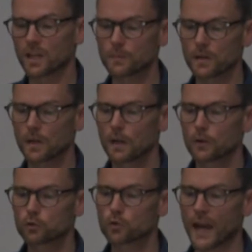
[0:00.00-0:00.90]
attempt
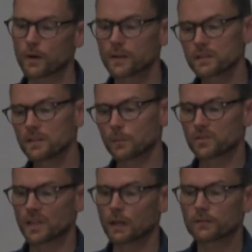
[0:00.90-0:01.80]
to guarantee
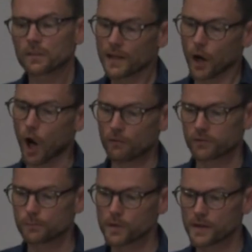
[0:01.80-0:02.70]
themselves and their
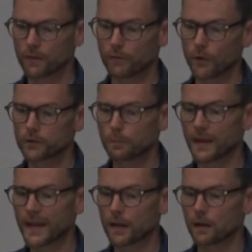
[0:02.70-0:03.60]
offspring a first
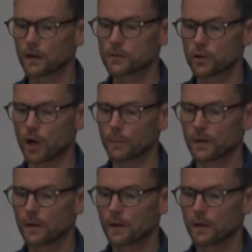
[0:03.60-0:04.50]
pick on
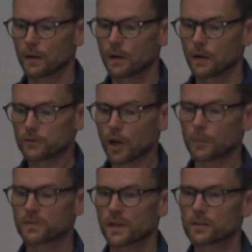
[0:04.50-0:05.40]

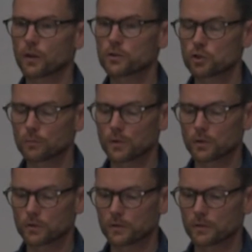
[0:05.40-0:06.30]
jobs and consumer
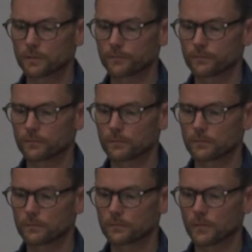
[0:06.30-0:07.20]
goods.
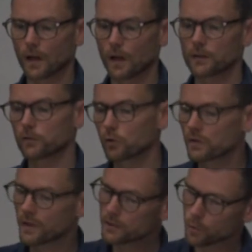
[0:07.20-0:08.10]

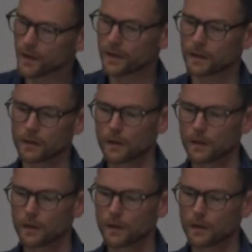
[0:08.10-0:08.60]
Understood this way,